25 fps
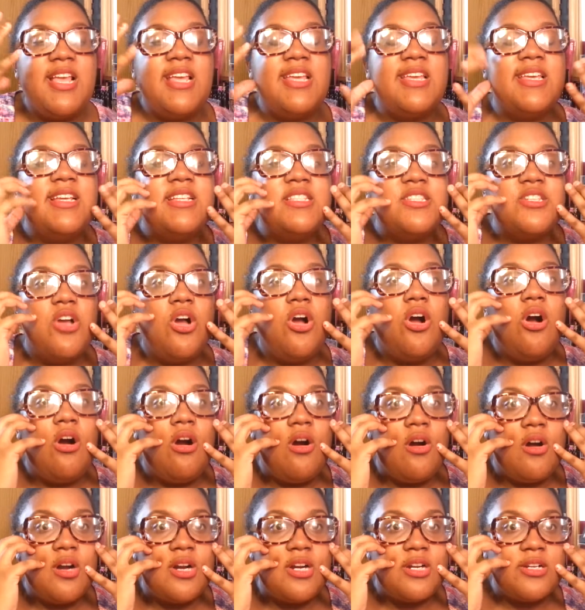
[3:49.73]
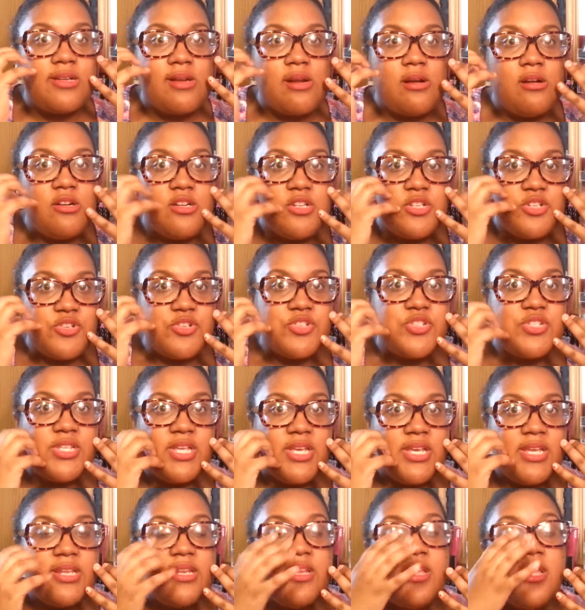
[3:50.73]
gets hard on your
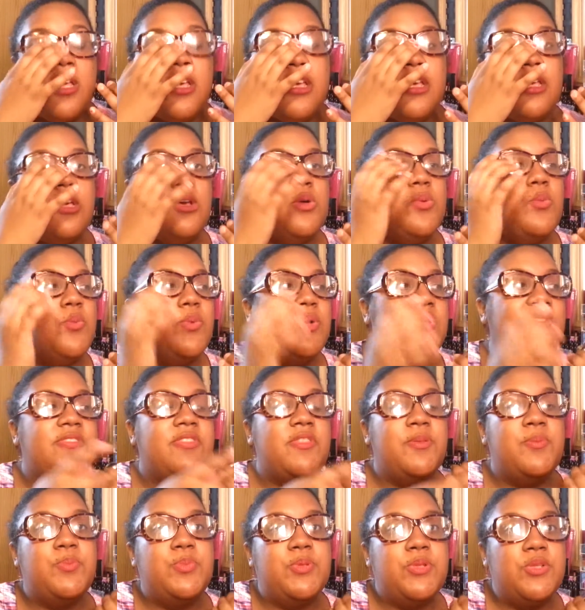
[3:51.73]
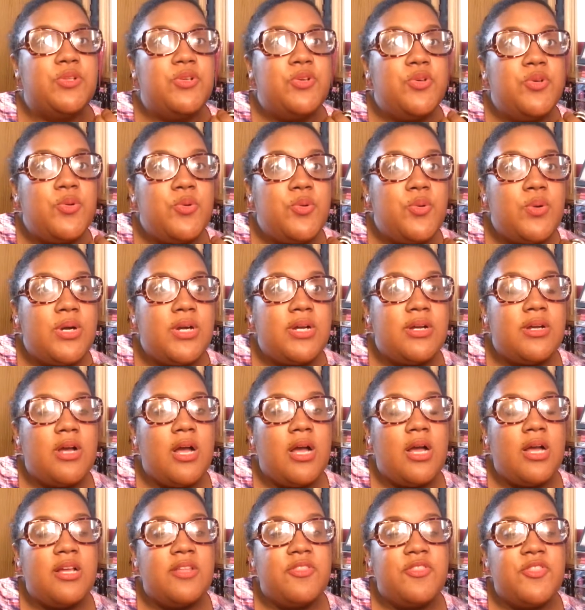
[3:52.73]
skin. With the blue
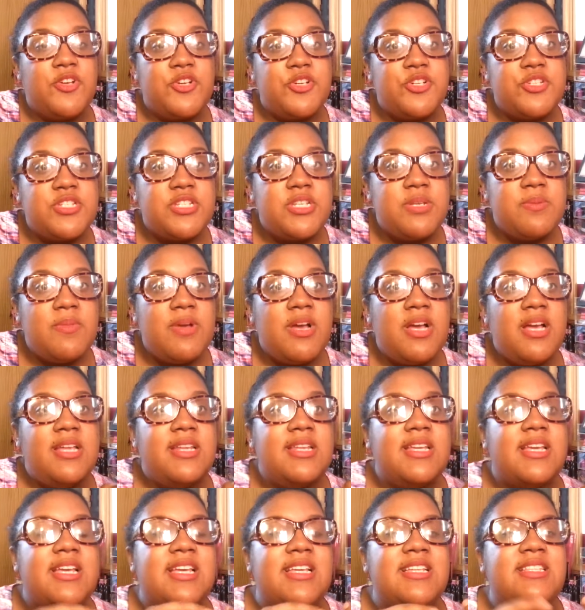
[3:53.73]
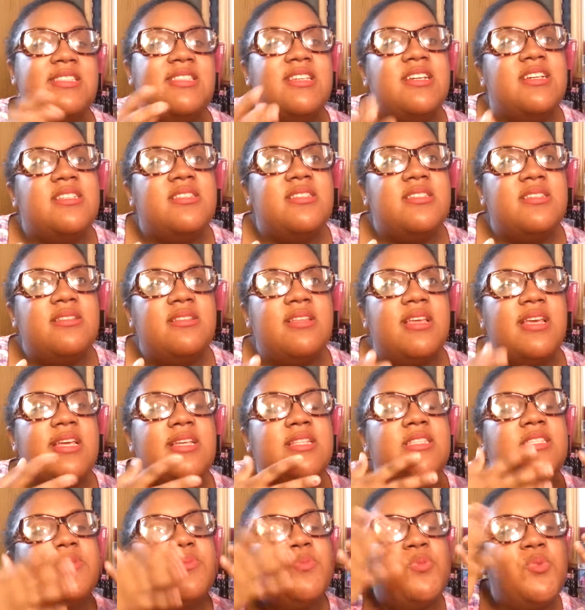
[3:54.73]
Thirsty Mud, it doesn't,
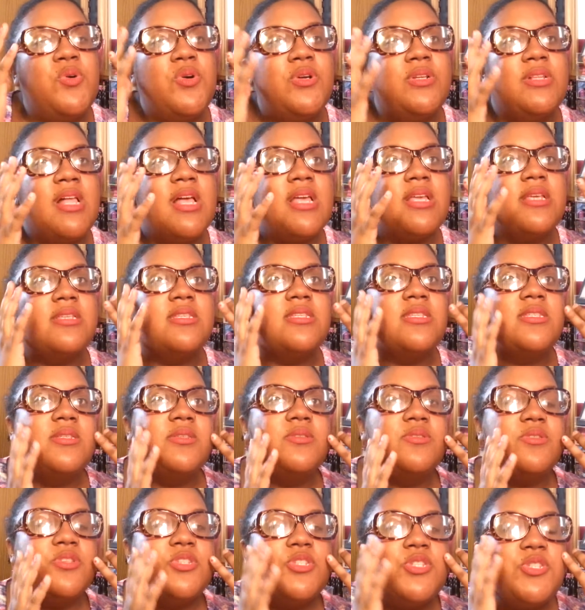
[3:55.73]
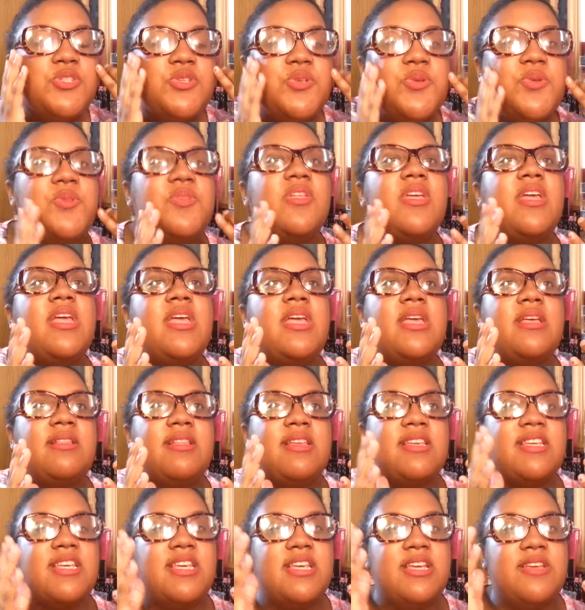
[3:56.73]
it's more like soothing,
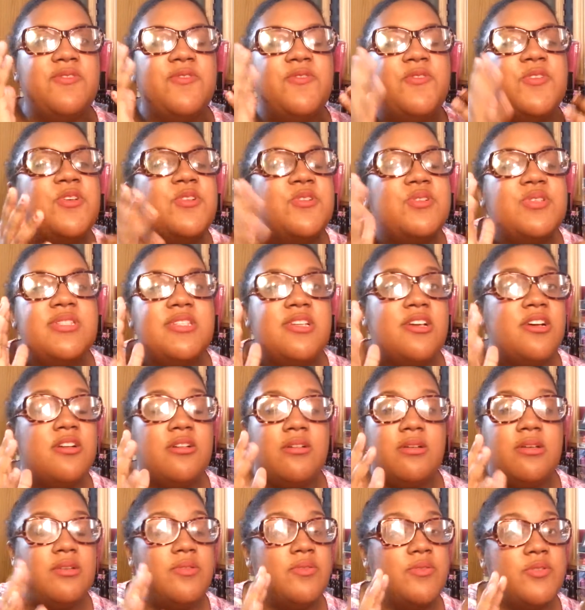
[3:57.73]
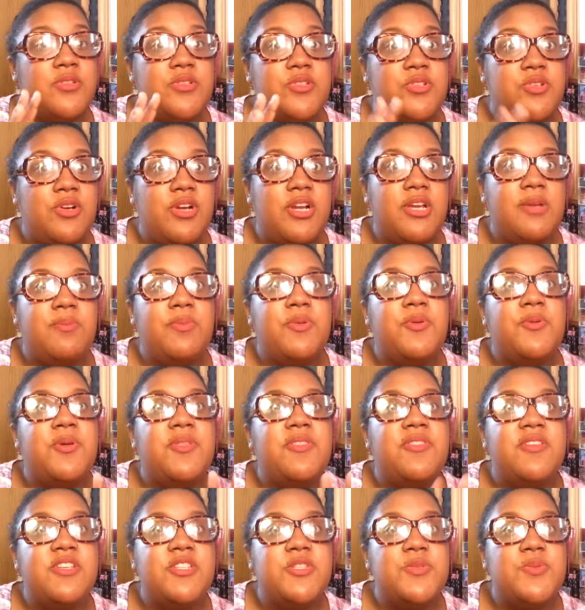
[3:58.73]
like it feels great. But
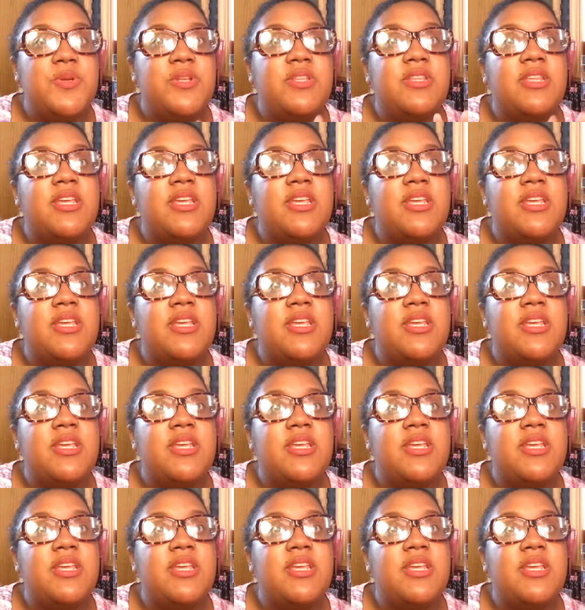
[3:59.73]
with this one,